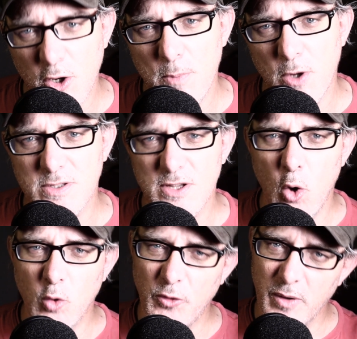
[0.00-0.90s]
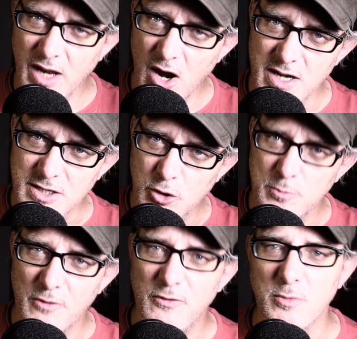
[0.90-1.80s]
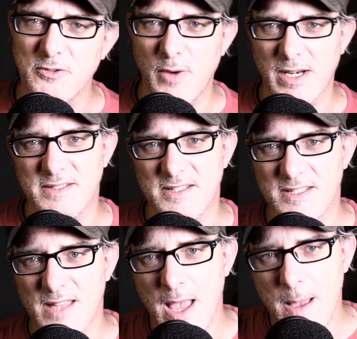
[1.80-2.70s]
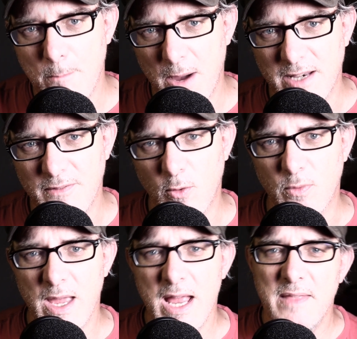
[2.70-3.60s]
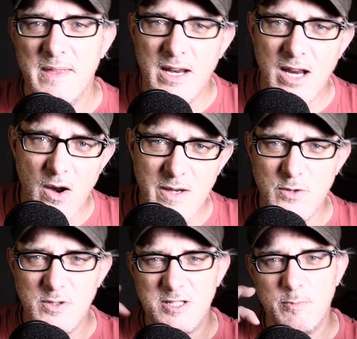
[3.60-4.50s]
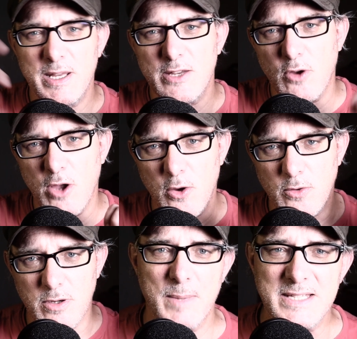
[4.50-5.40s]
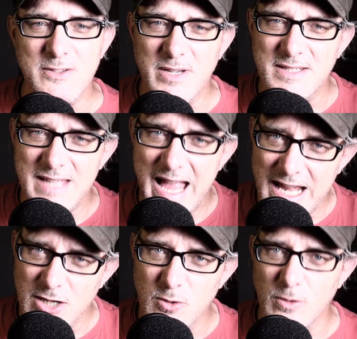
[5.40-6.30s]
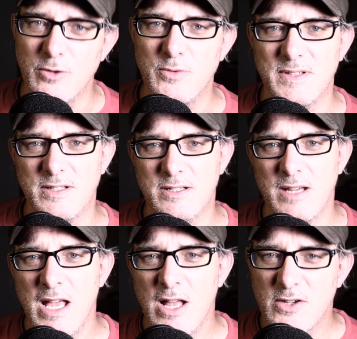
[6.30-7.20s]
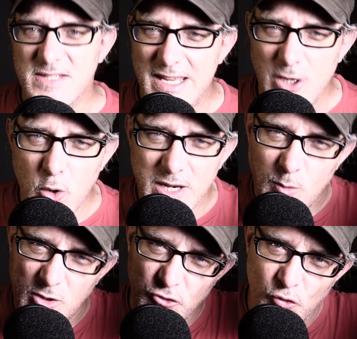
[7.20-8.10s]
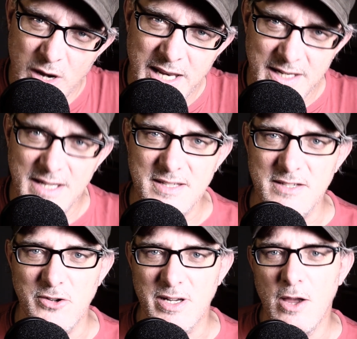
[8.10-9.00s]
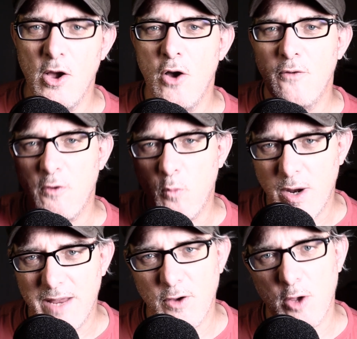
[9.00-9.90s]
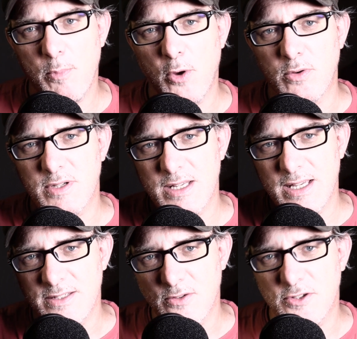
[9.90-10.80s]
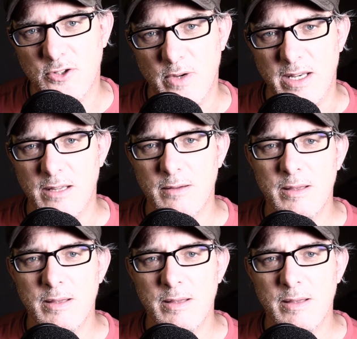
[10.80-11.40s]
components also encourage good performance practices by default. They encourage you to split your code based on its actual usage, to send only what's really necessary for whatever component is on the screen.